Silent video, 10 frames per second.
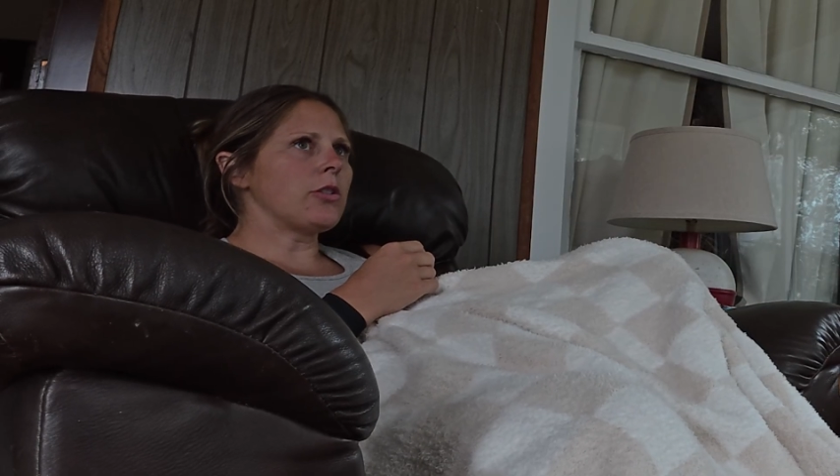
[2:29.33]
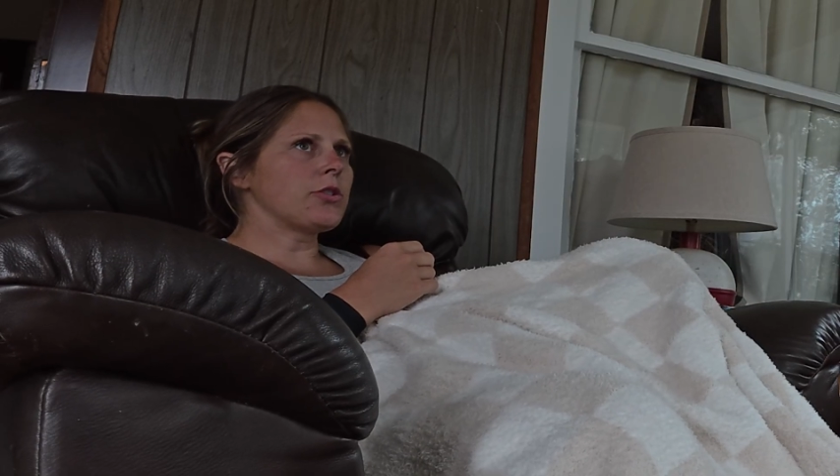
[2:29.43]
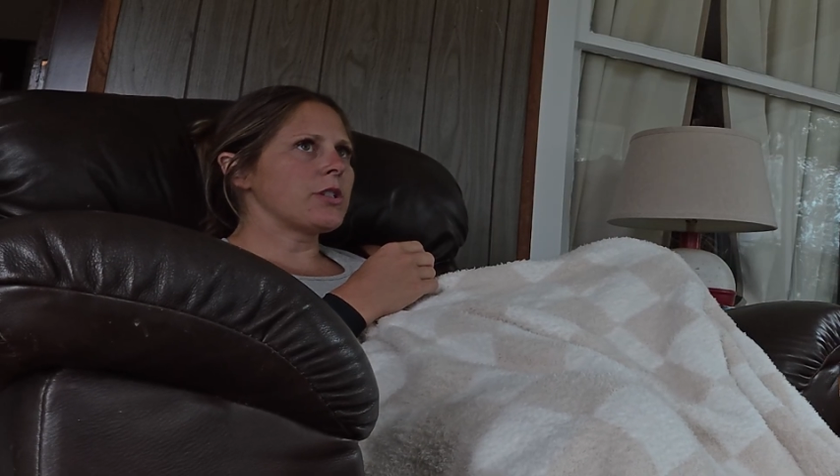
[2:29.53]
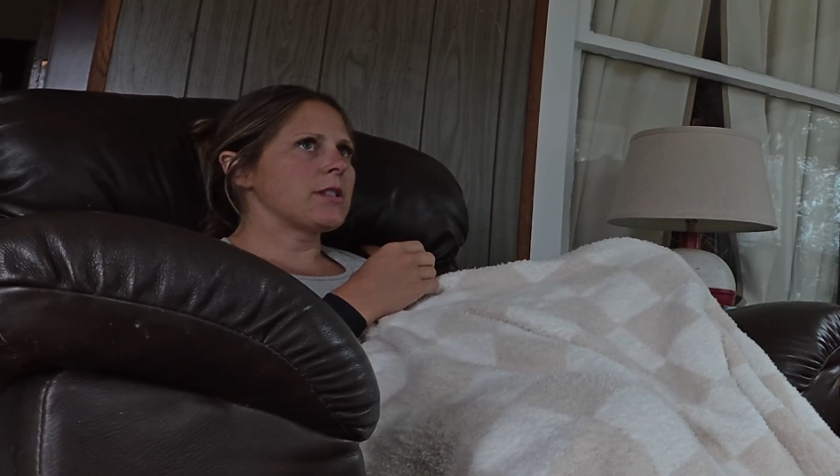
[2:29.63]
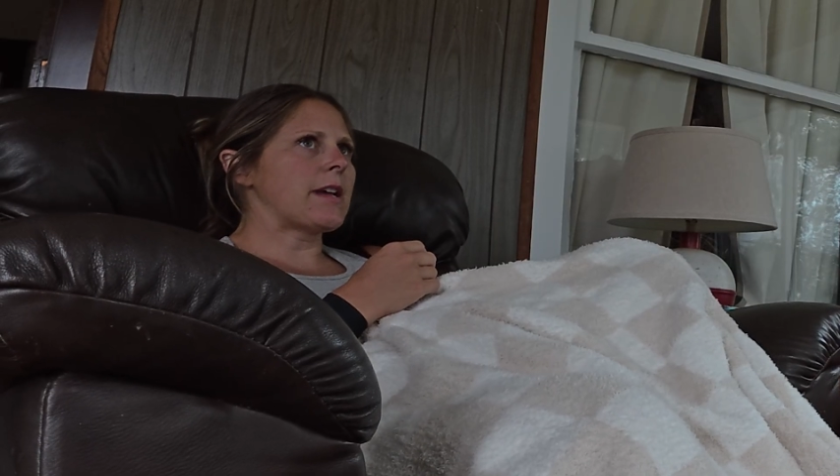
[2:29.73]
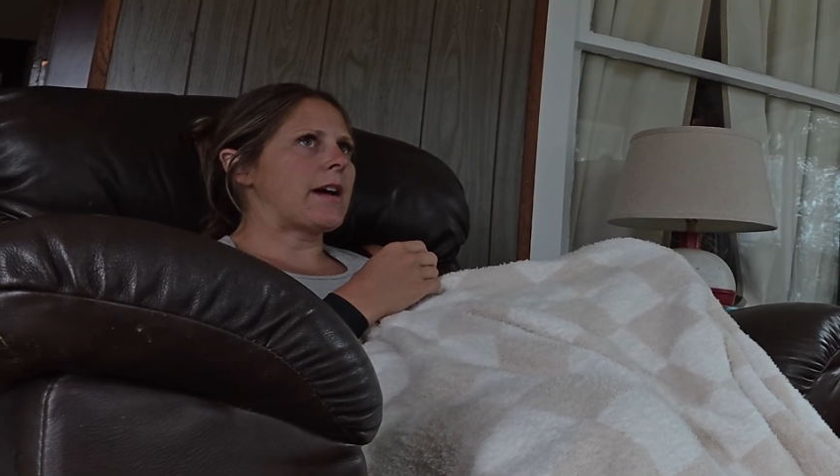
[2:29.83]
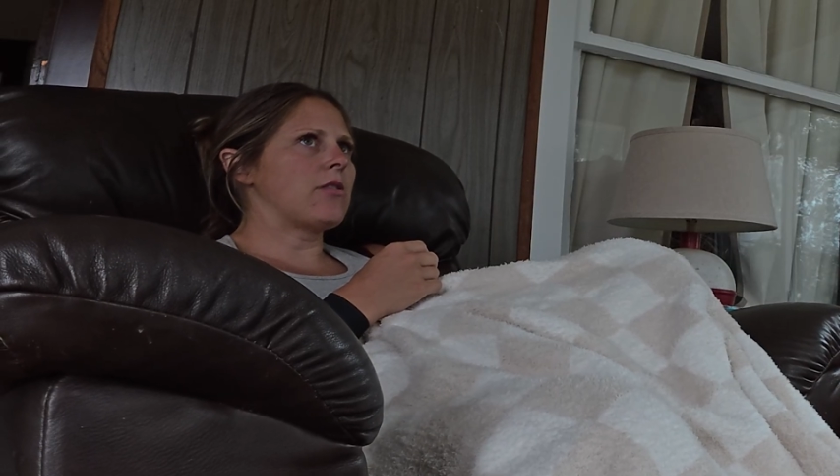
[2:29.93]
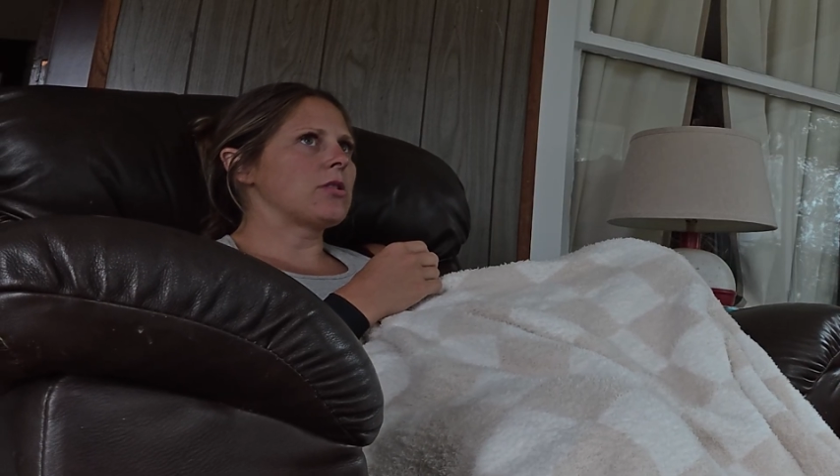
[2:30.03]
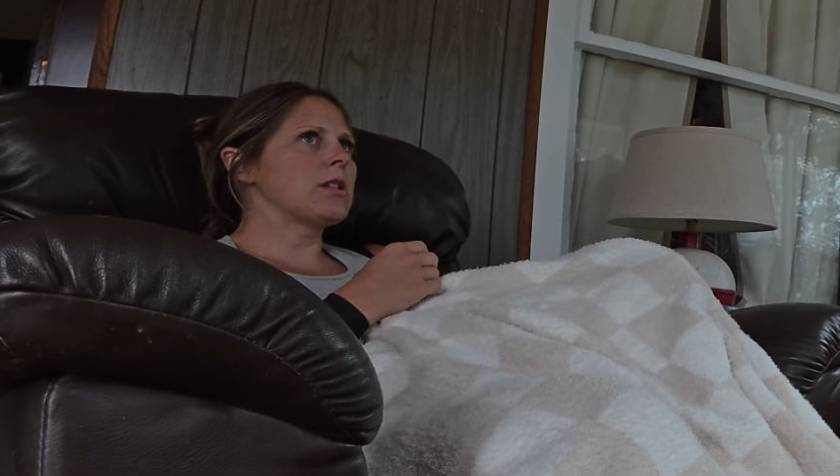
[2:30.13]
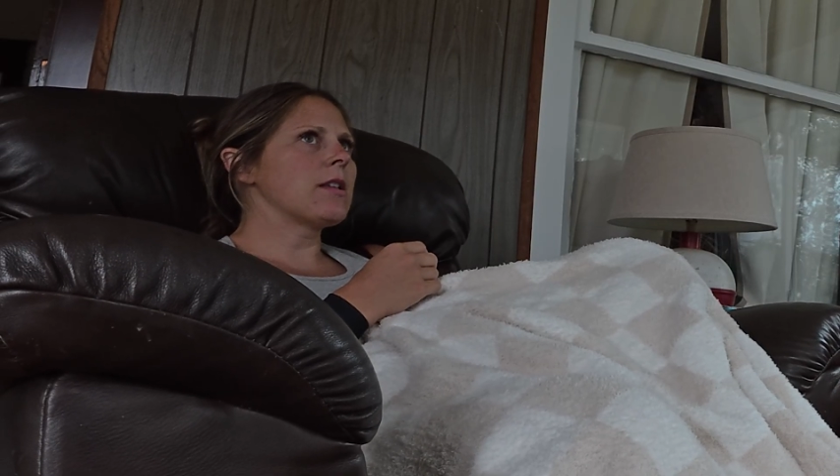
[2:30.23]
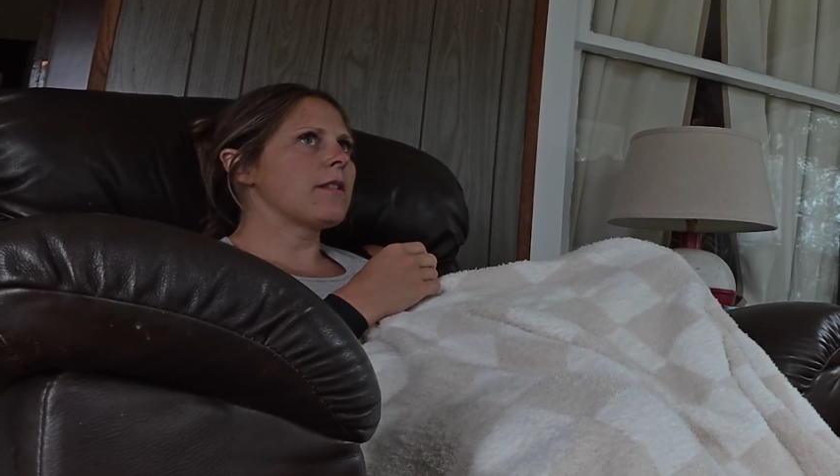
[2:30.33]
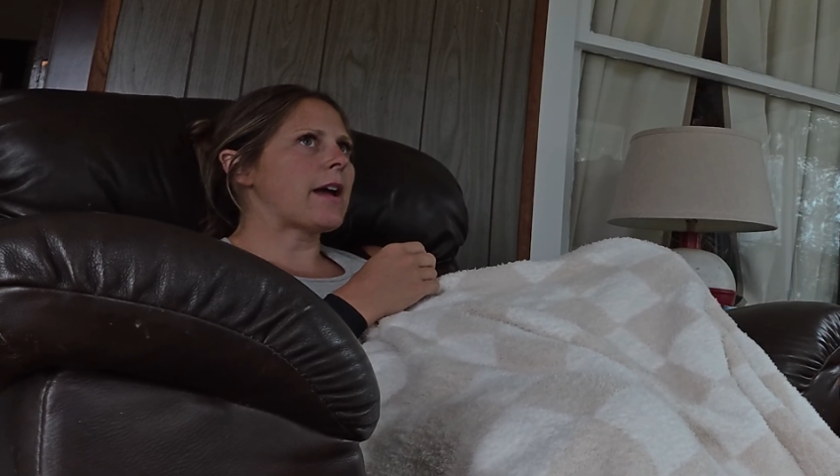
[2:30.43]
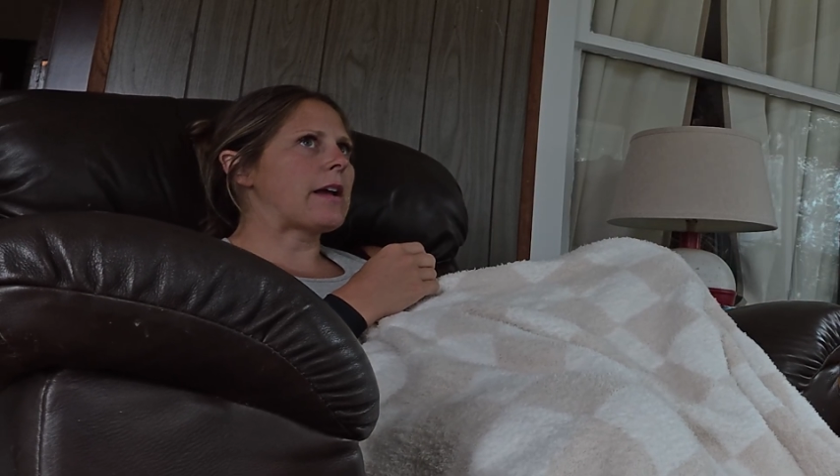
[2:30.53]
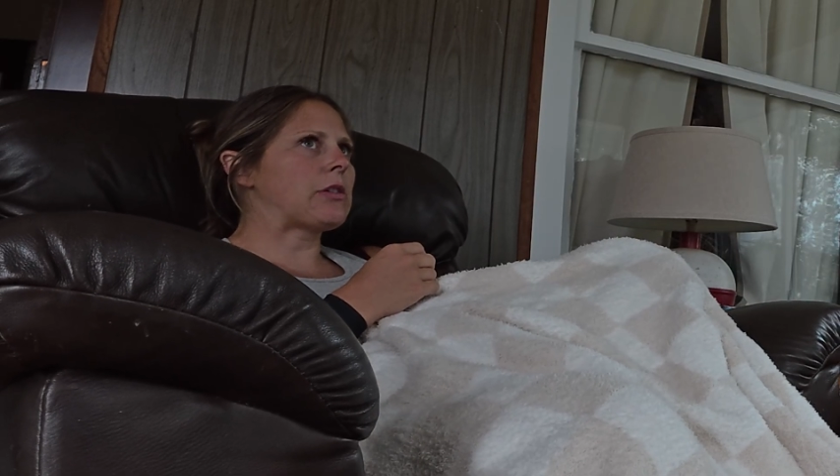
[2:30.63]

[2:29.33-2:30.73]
ultrasound that I